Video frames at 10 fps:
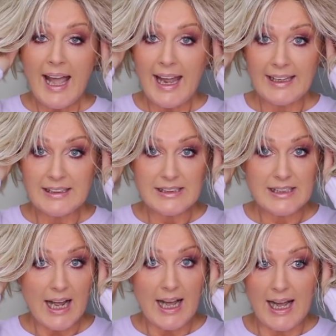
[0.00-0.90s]
and
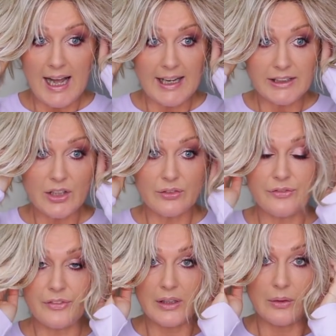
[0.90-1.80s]
I don't
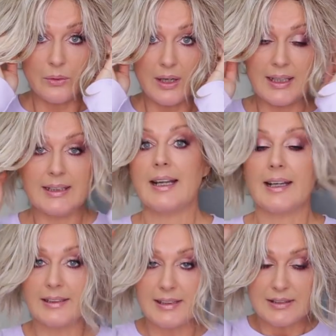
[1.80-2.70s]
feel
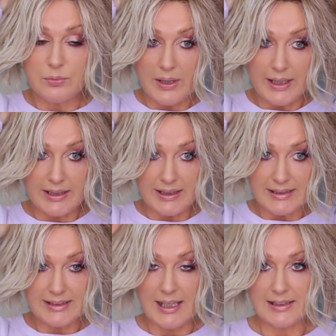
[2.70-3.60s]
like this wig
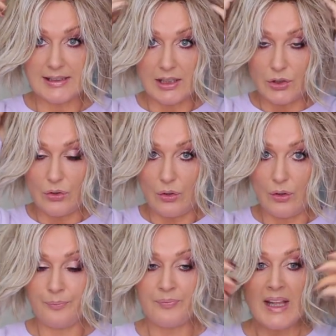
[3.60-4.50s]
is that
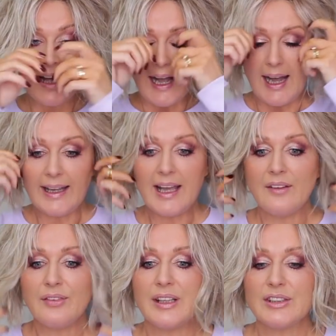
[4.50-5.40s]
secure. I
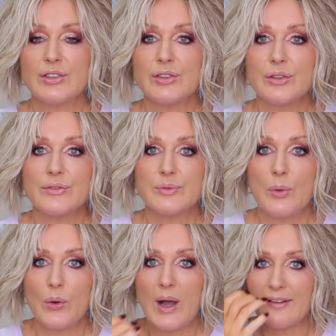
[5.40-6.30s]
have a sort of
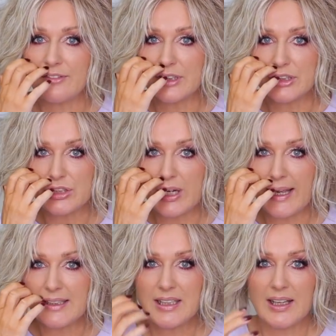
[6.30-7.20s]
small average
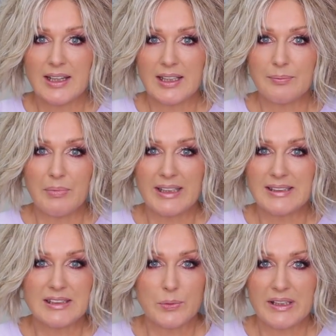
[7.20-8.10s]
head. I think mine
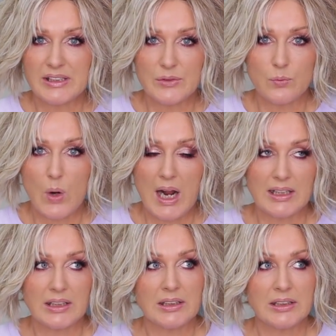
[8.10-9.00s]
is
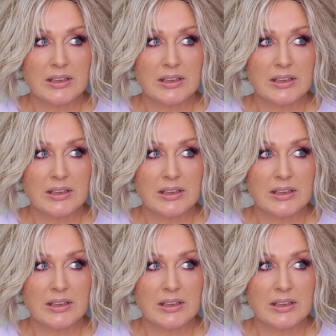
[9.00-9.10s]
twenty-one